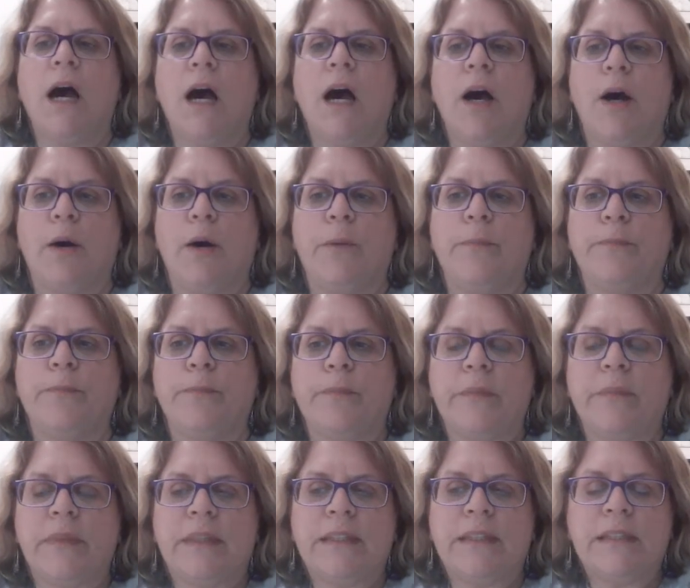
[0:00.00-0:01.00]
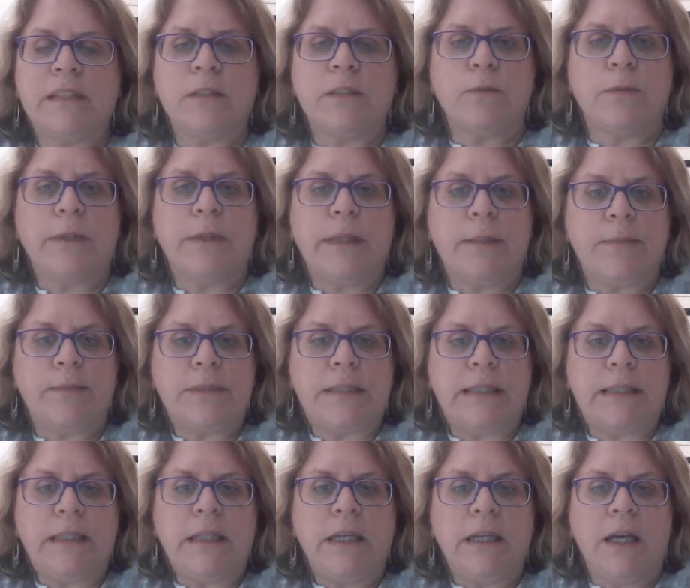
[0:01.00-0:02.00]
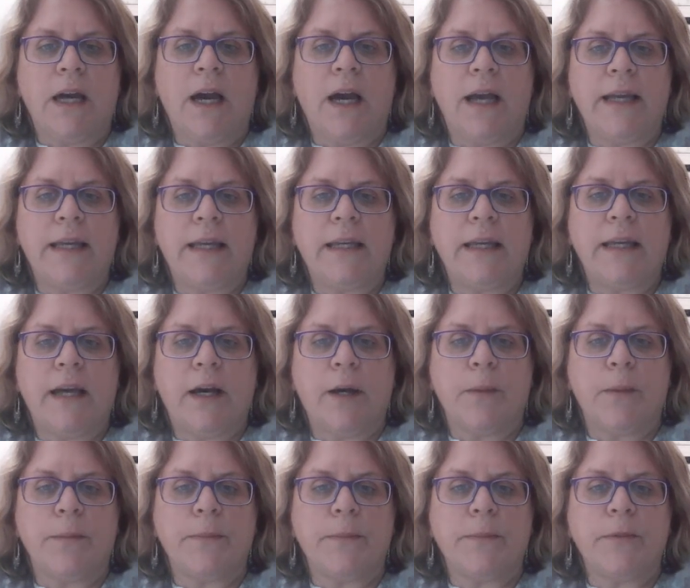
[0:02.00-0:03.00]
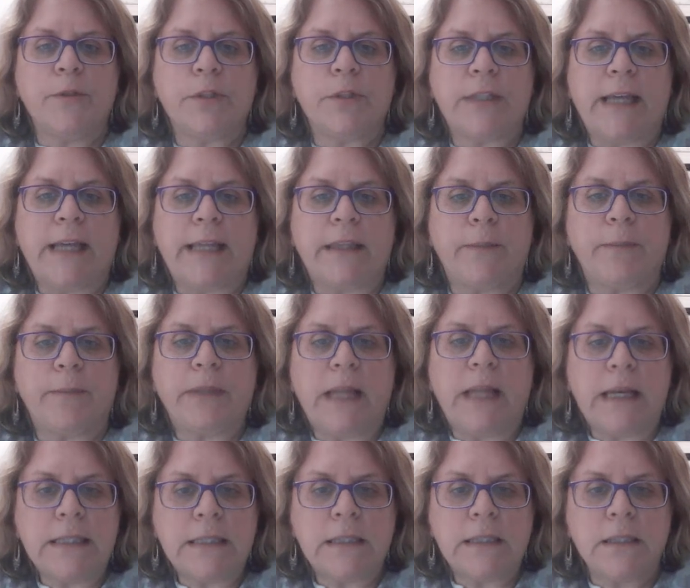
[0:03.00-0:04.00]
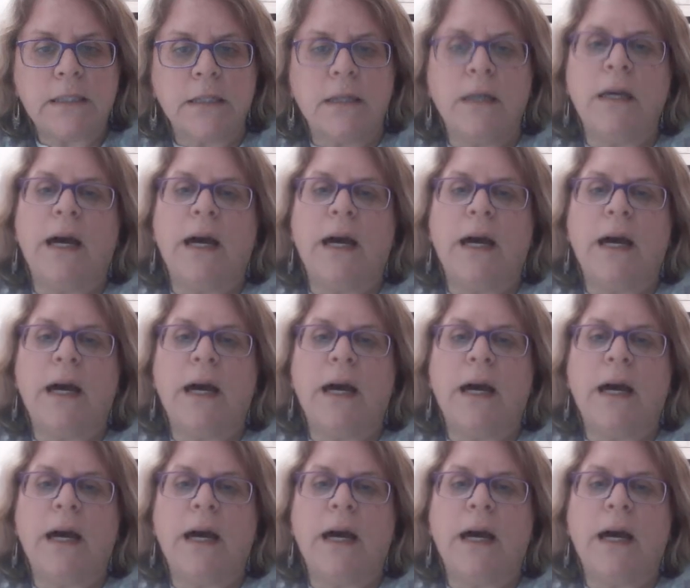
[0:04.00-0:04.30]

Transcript: Um, this is with Ipsy. I uh, usually get the plus.